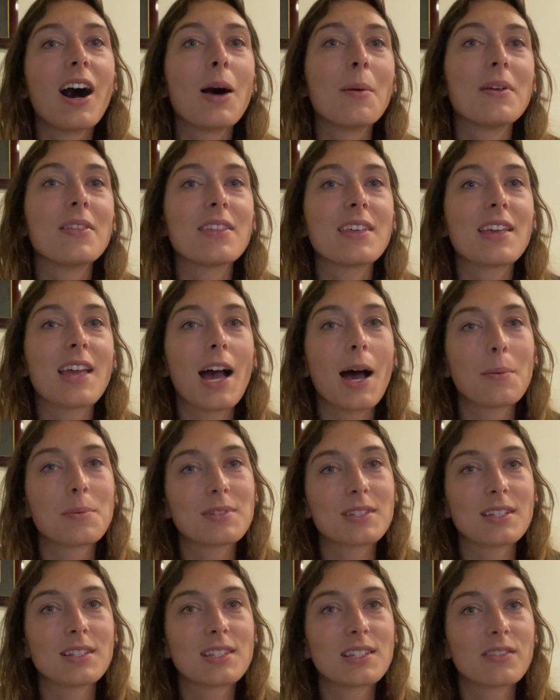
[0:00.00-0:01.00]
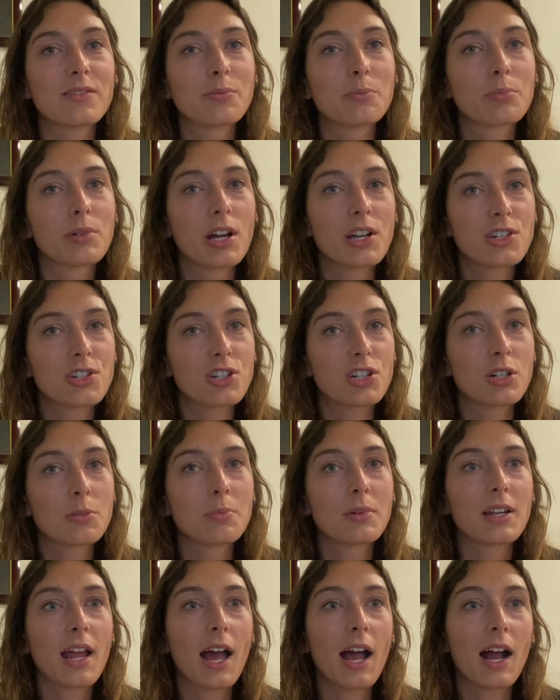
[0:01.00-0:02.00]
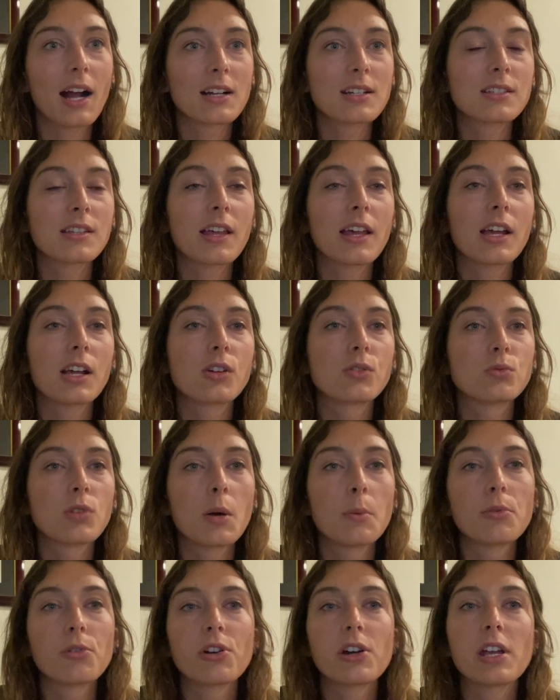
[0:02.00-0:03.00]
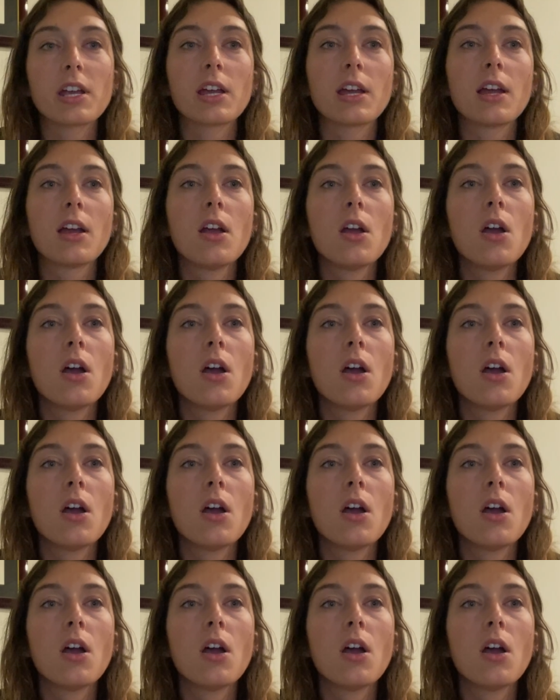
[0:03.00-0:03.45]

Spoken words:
in the absence of pressure but act like rubbery